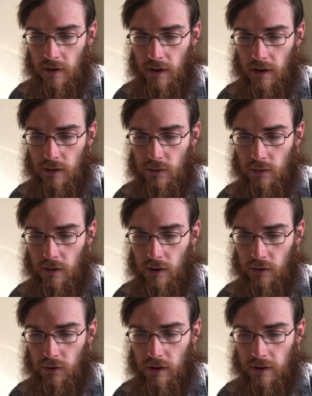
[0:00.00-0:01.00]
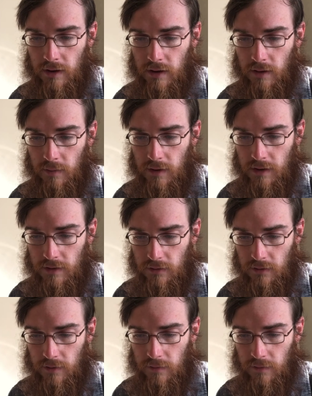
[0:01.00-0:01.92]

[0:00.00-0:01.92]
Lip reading: and do not credit him easily.